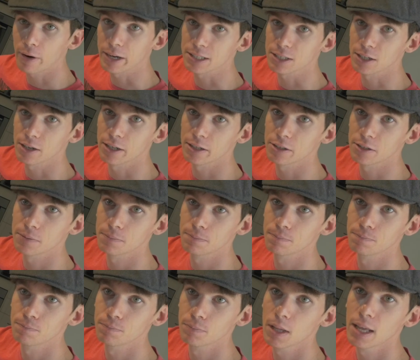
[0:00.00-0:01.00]
exiled.
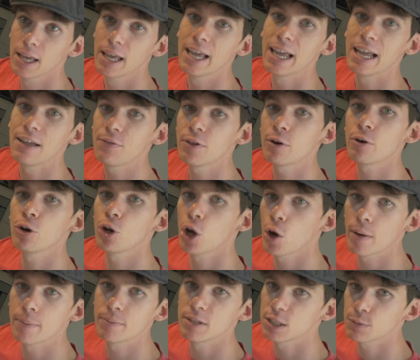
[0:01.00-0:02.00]
If there are
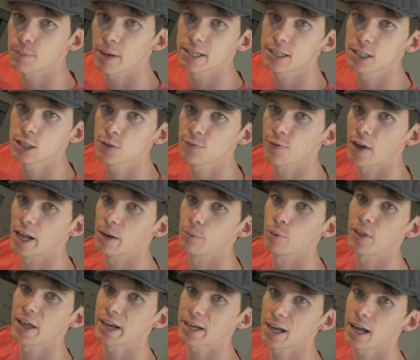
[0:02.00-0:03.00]
no empty spaces available,
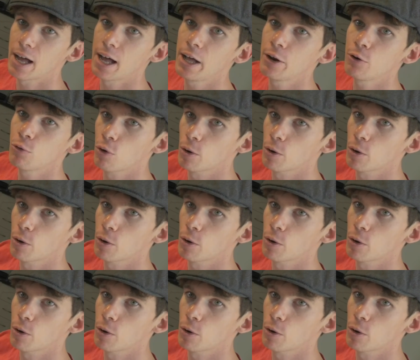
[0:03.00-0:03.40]
that card or